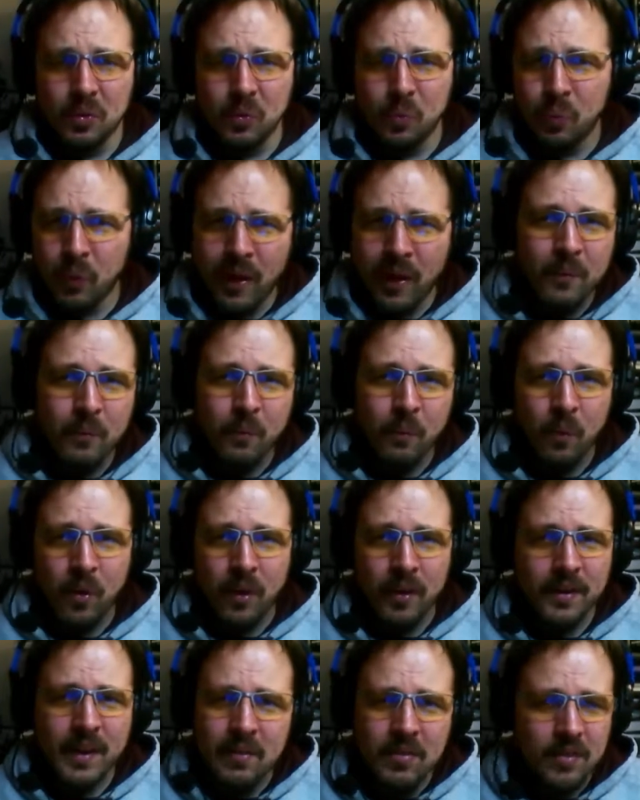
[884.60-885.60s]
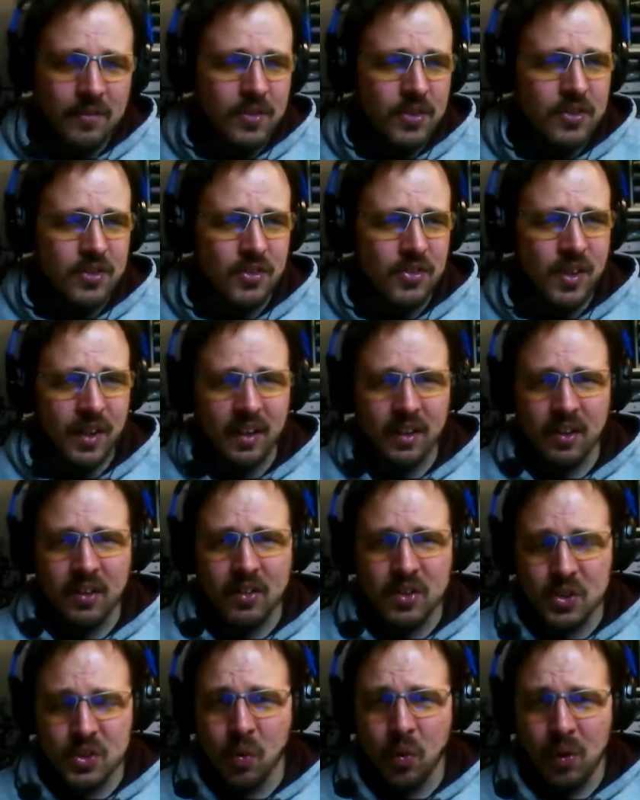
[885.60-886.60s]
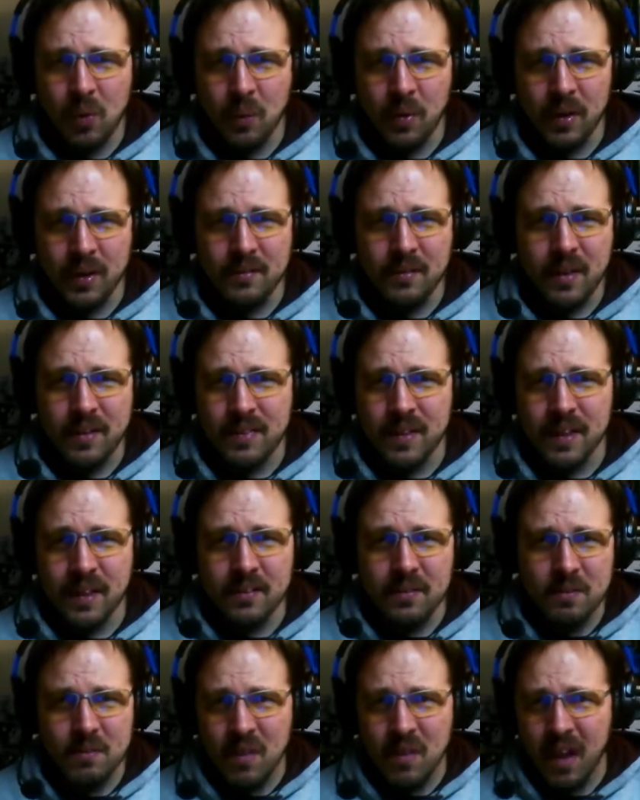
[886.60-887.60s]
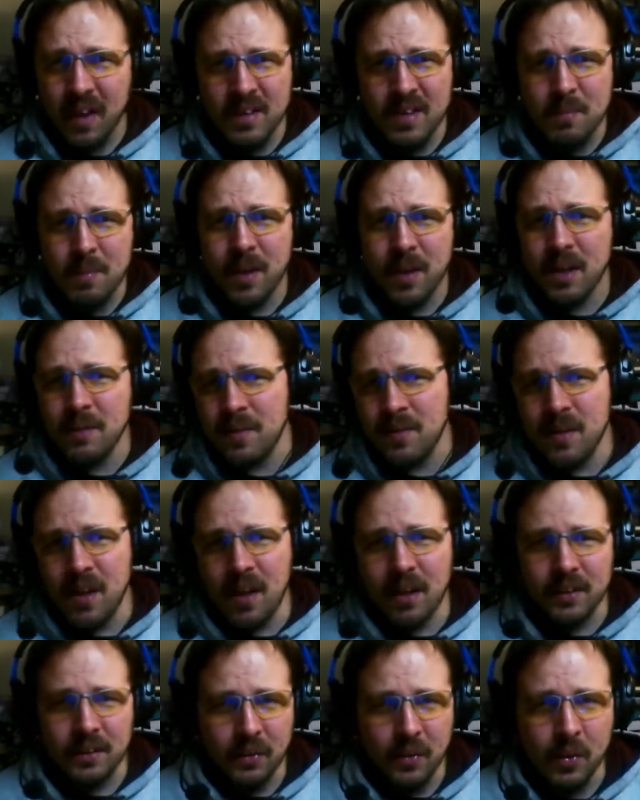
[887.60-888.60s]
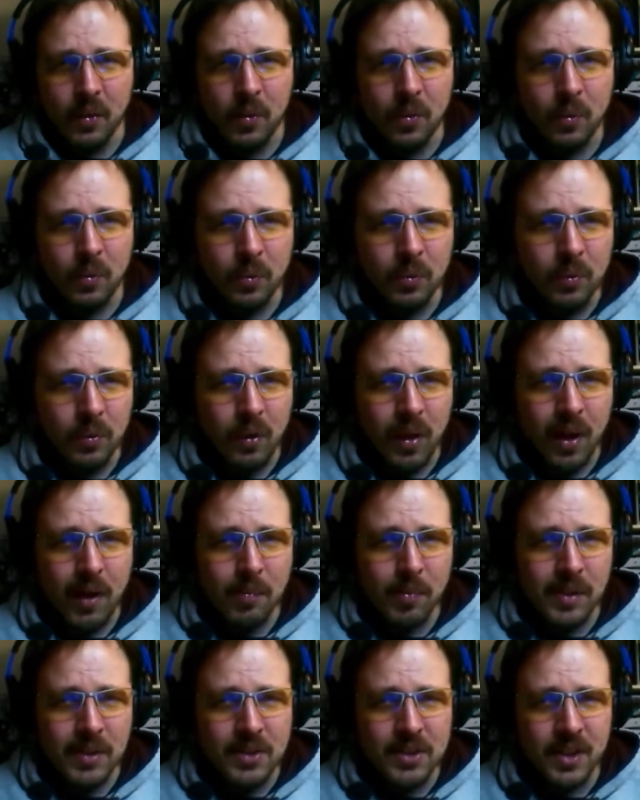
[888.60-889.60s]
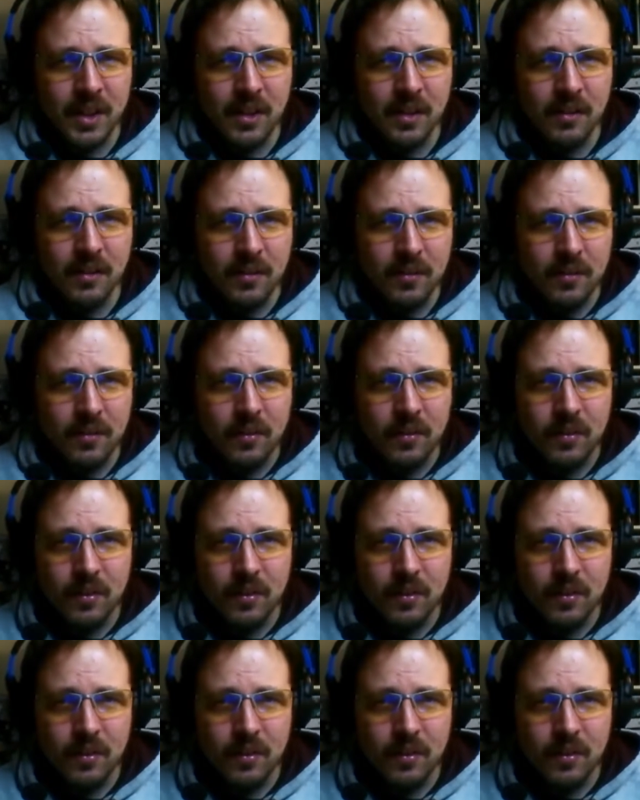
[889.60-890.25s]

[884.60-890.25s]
run one, even if it's just like a short one. I think I did pick up the Doctor Who RPG